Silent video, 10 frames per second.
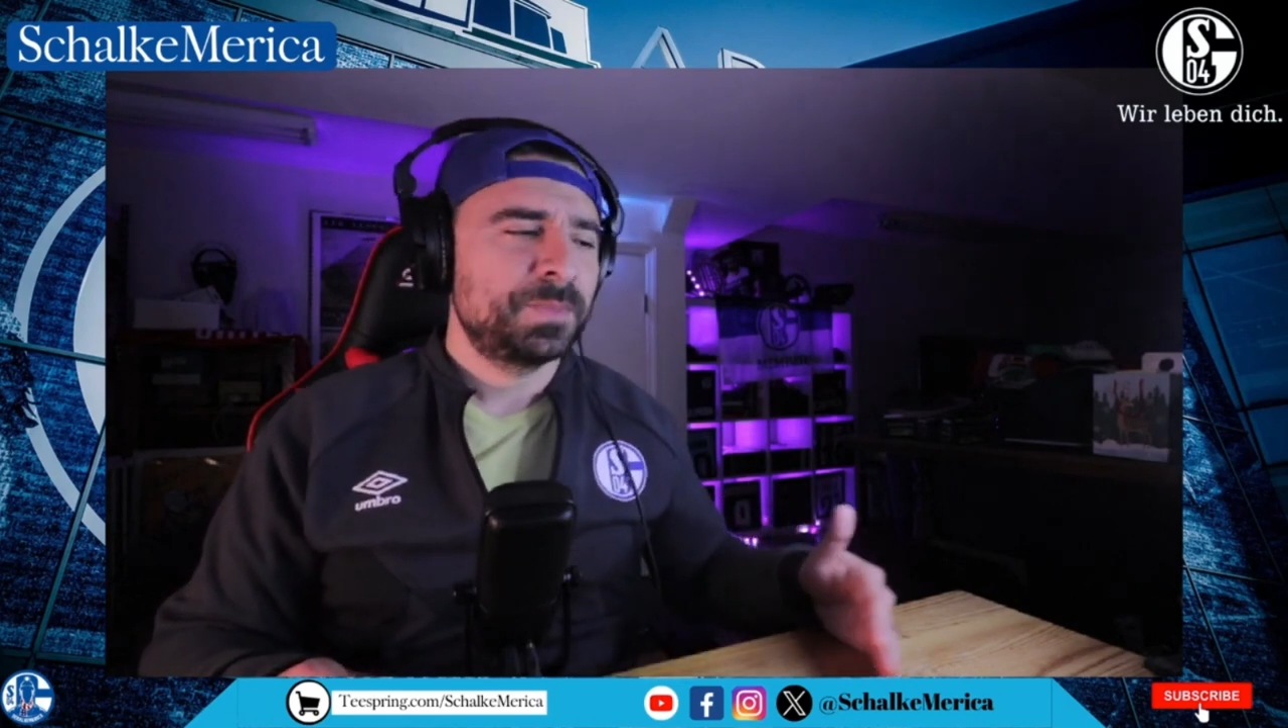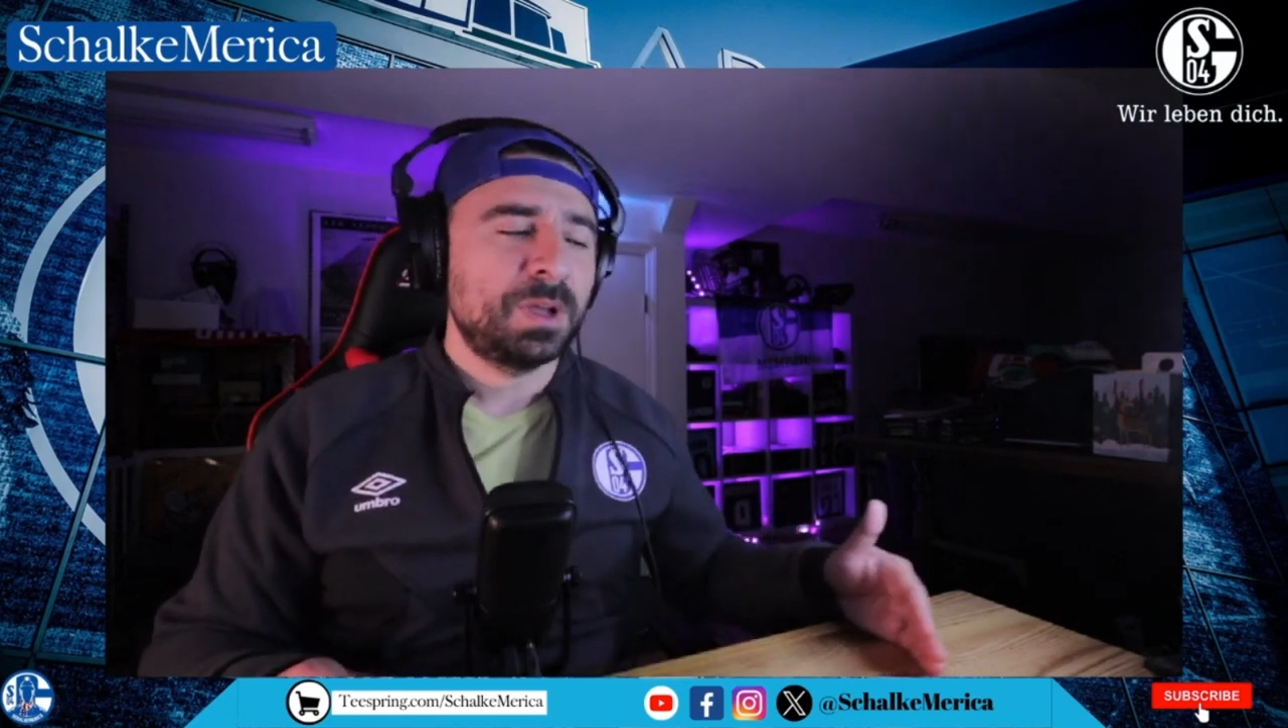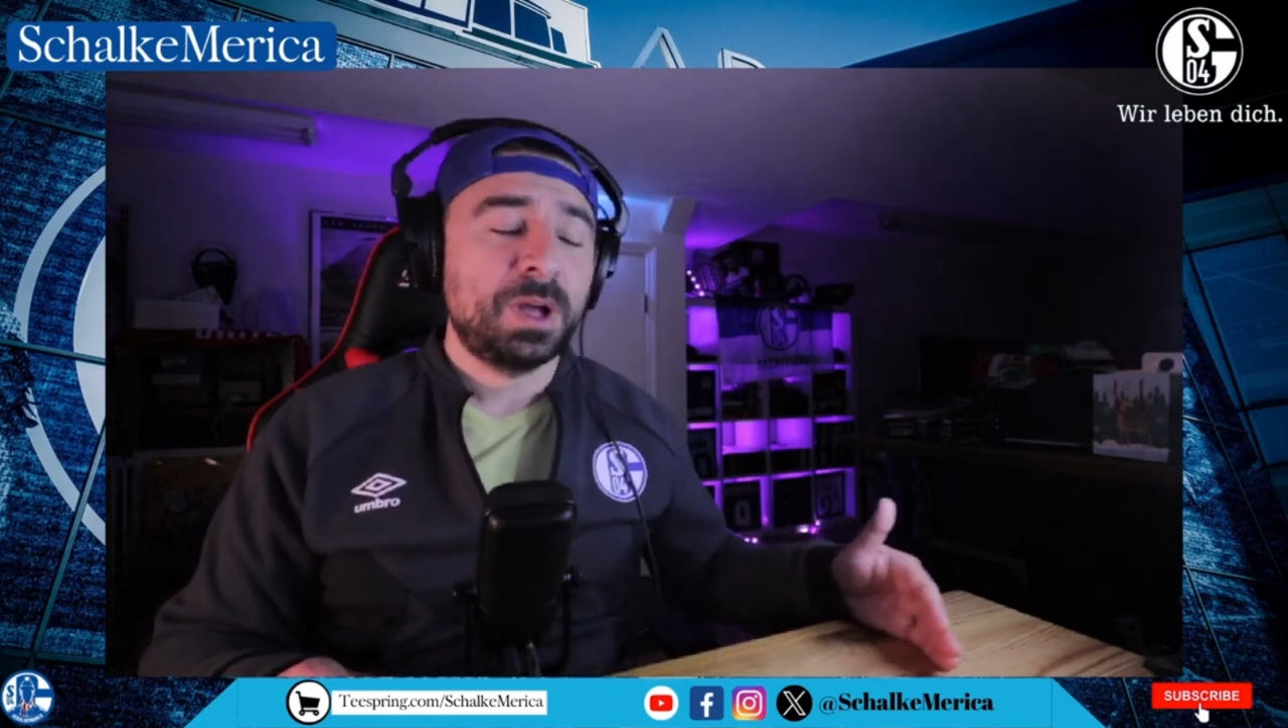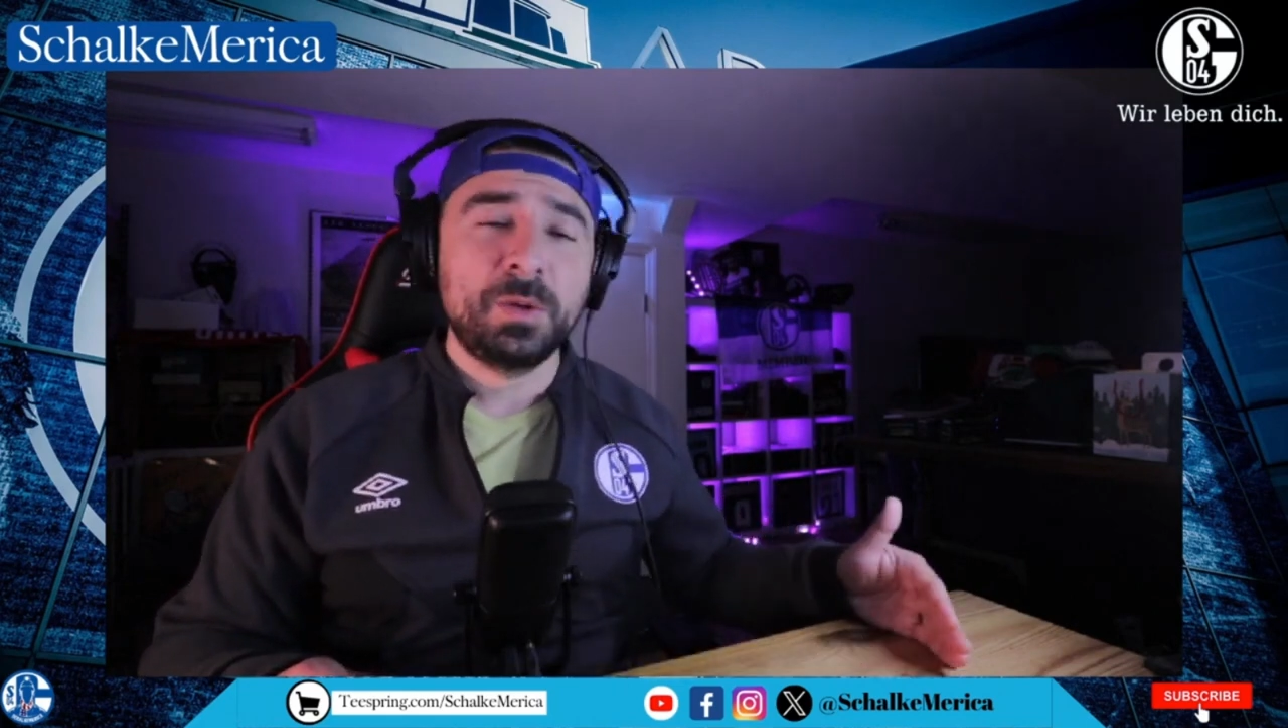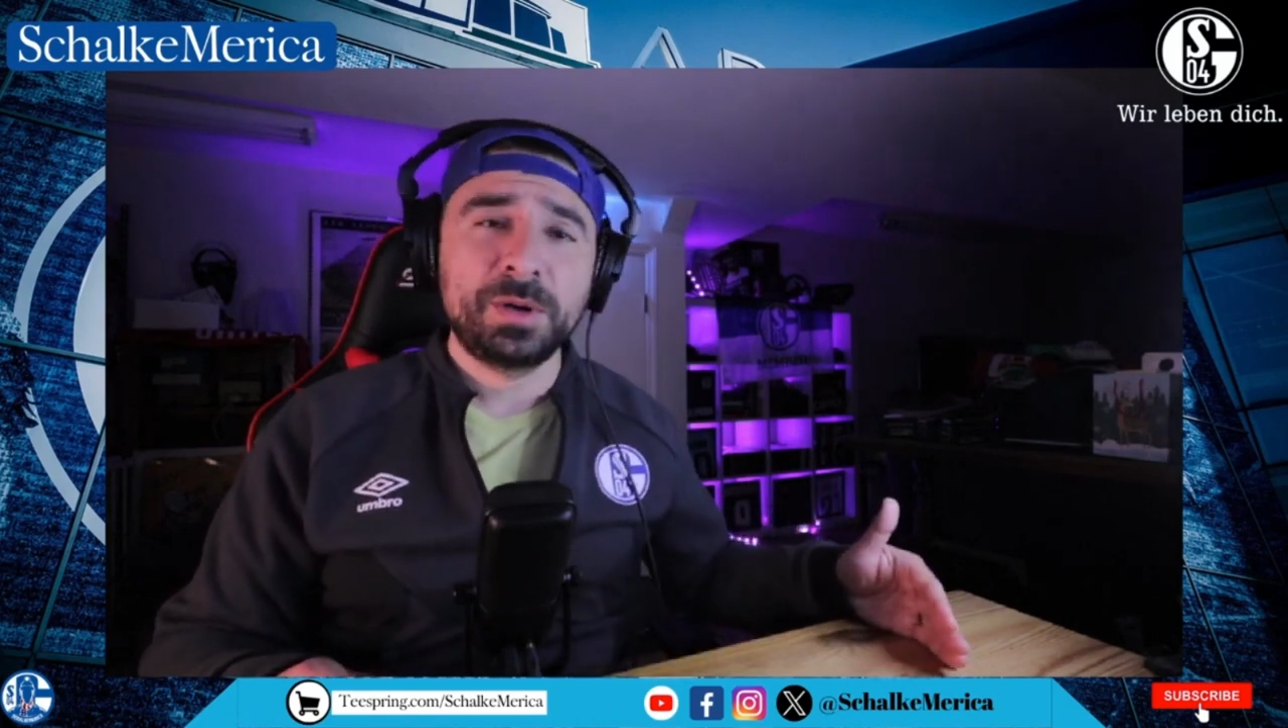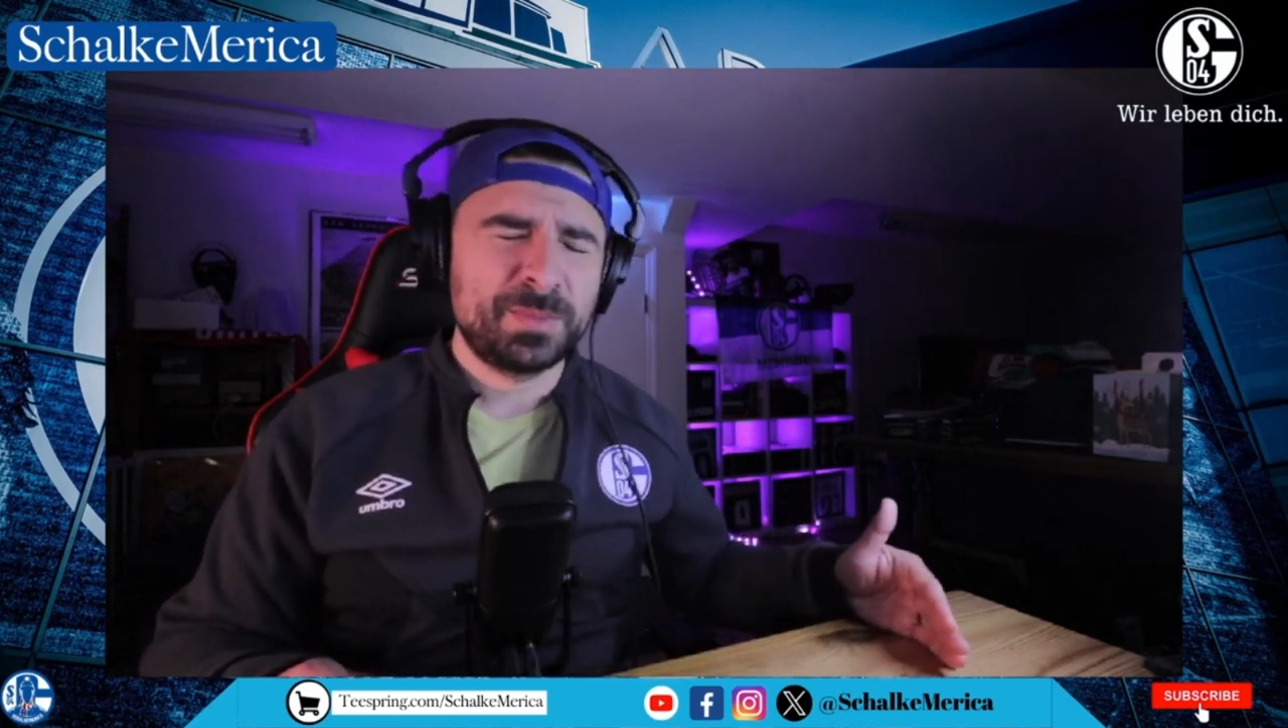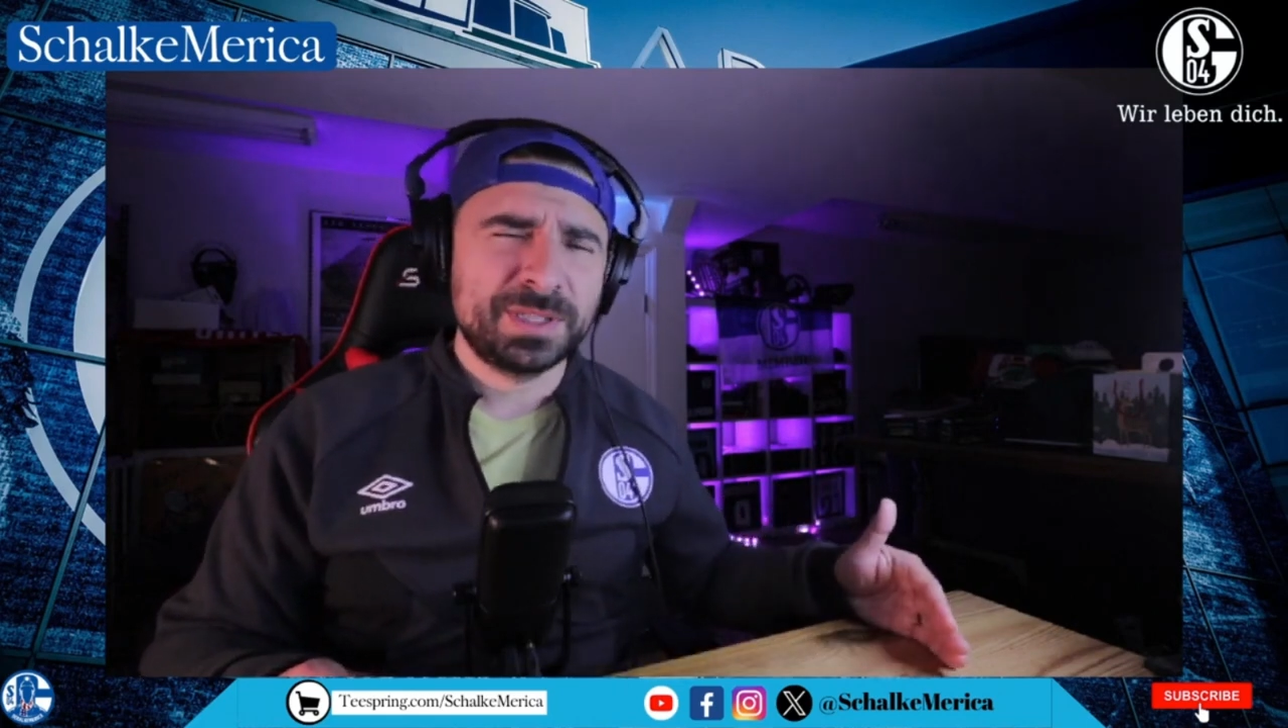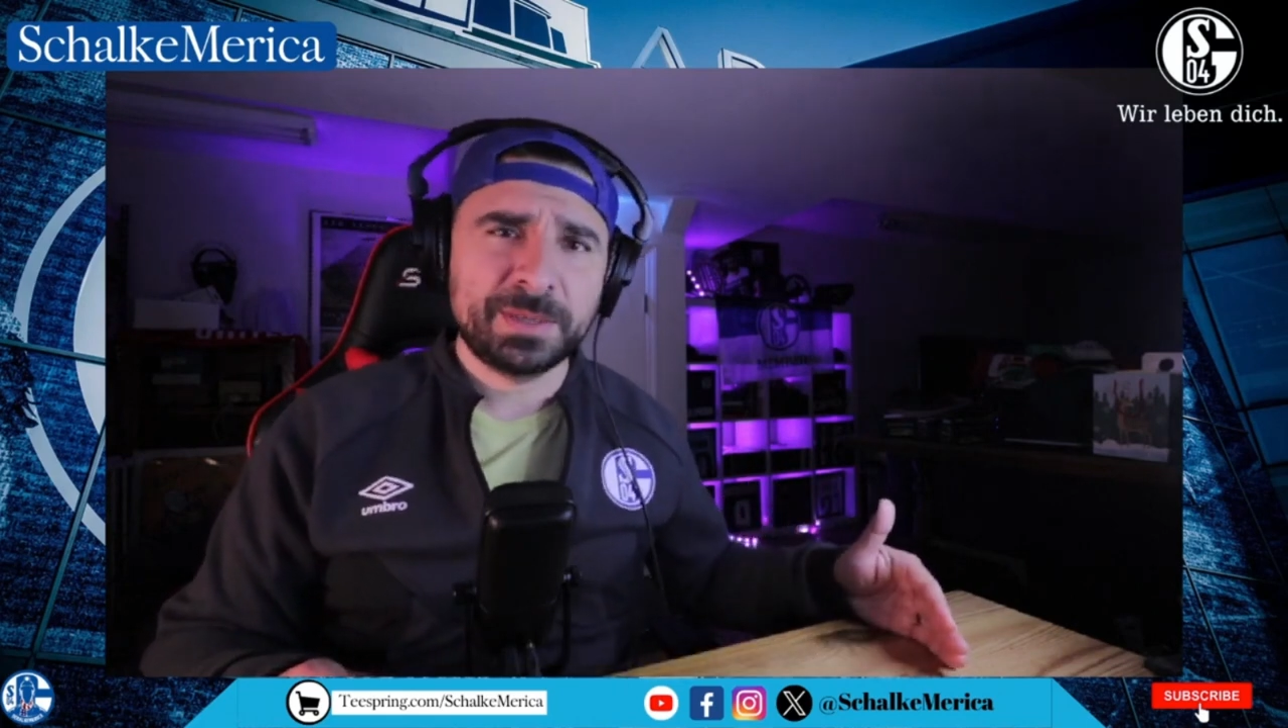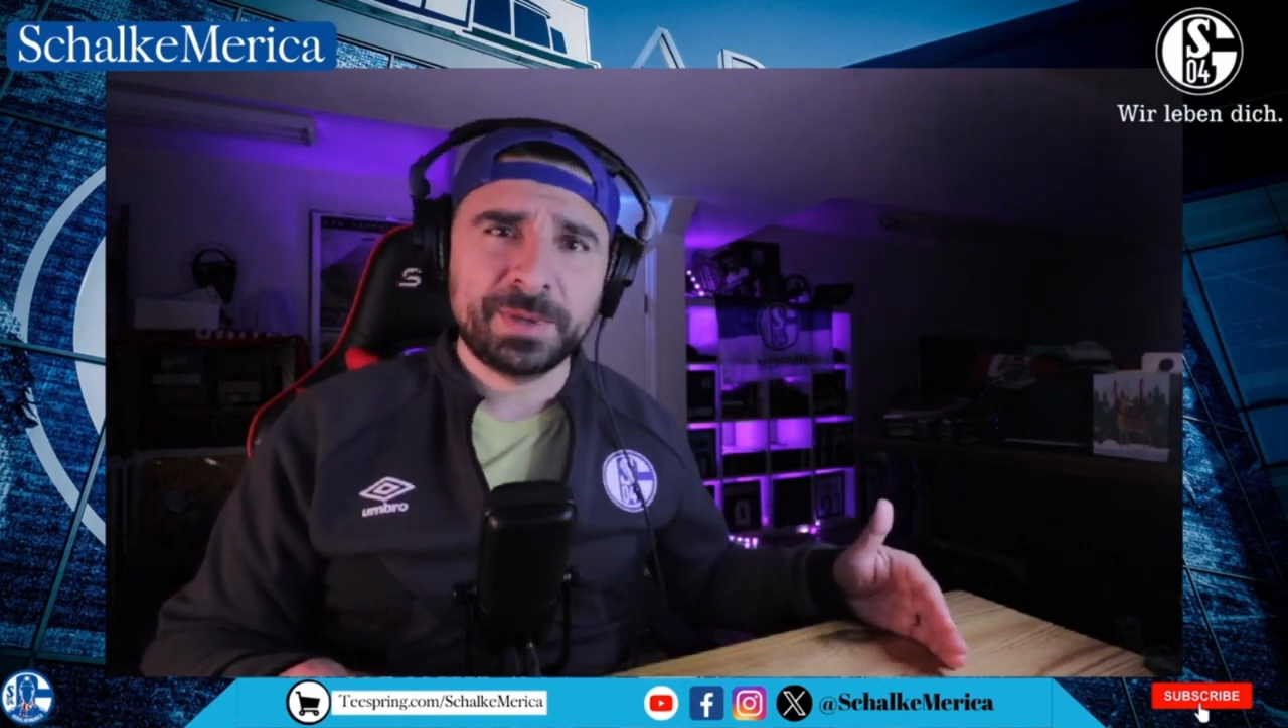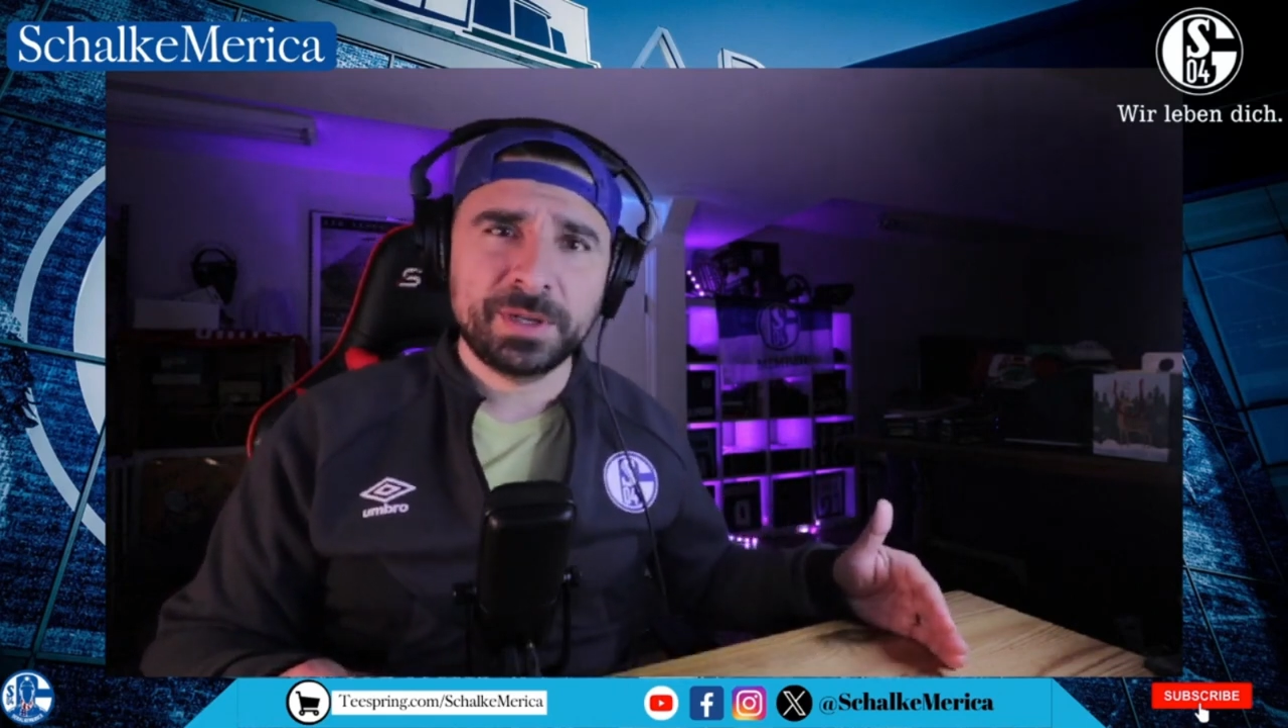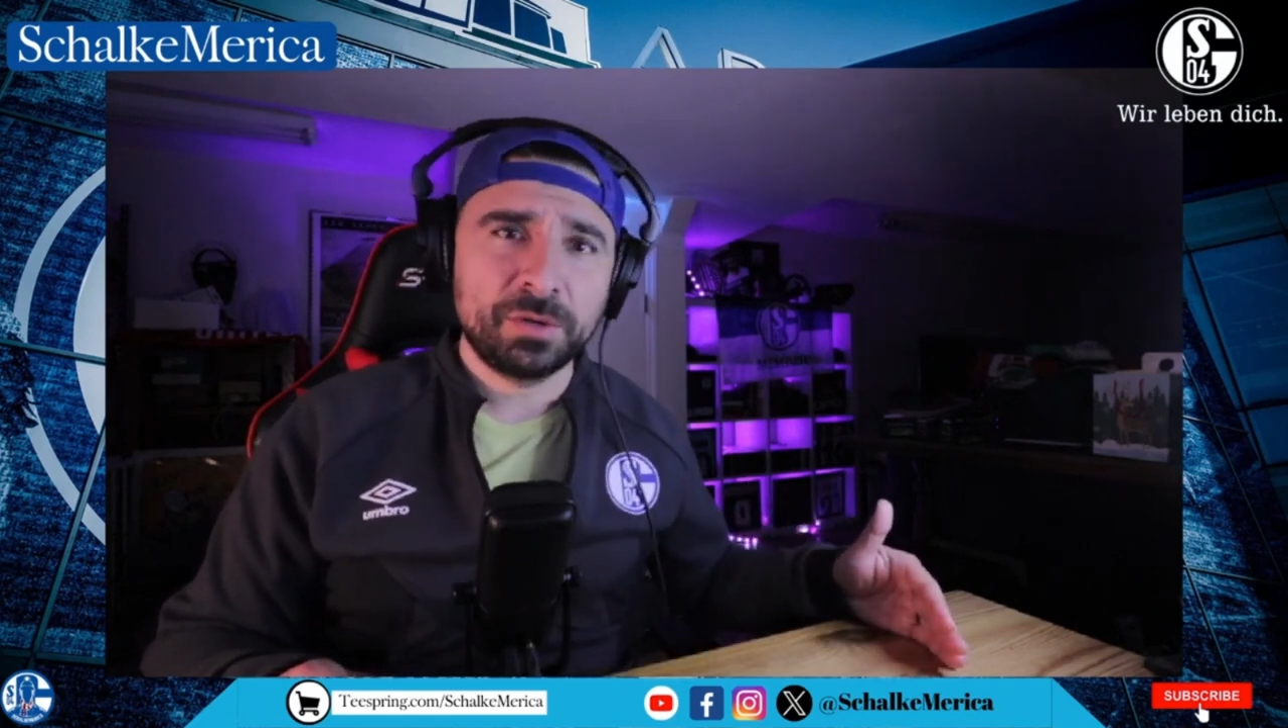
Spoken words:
all we heard about is how many